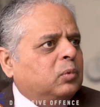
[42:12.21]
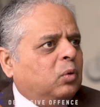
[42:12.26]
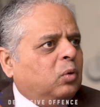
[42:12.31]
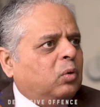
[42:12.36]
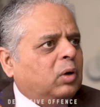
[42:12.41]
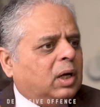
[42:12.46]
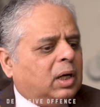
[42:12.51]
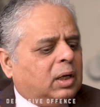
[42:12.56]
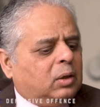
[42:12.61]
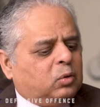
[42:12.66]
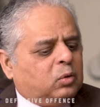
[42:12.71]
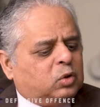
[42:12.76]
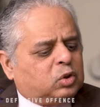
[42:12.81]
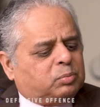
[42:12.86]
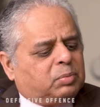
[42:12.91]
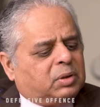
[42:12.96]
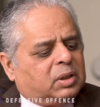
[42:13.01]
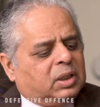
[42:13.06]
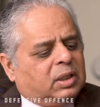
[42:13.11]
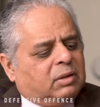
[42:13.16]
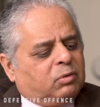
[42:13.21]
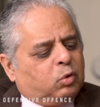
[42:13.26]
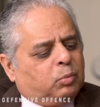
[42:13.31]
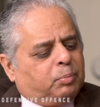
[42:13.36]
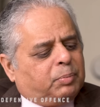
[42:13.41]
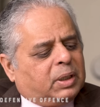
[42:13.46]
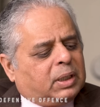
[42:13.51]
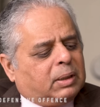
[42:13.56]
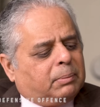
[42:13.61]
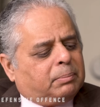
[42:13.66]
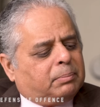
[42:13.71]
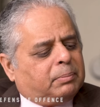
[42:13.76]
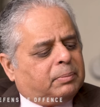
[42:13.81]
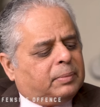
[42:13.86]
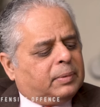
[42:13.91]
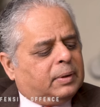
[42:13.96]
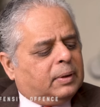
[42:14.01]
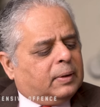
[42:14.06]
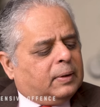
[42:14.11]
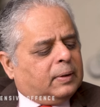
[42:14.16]
Ho raha hai kuch, but they have to pick up
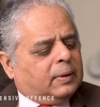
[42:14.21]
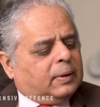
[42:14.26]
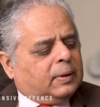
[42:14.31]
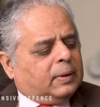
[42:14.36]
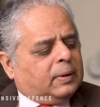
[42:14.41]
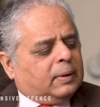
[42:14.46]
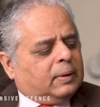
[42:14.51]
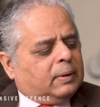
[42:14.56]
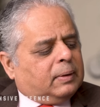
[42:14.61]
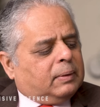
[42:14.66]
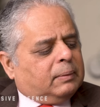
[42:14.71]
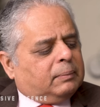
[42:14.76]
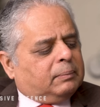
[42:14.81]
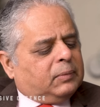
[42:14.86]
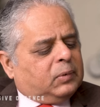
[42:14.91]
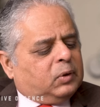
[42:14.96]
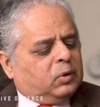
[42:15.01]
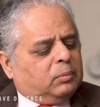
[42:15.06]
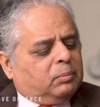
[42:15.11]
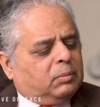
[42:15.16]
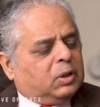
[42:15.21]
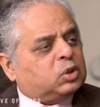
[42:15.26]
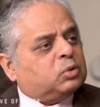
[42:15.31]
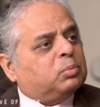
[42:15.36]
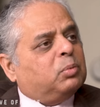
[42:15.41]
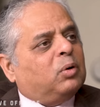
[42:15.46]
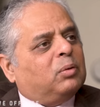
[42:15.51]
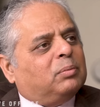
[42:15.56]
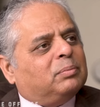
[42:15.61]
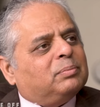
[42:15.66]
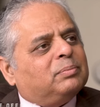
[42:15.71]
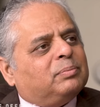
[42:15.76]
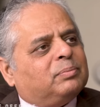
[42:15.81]
much more.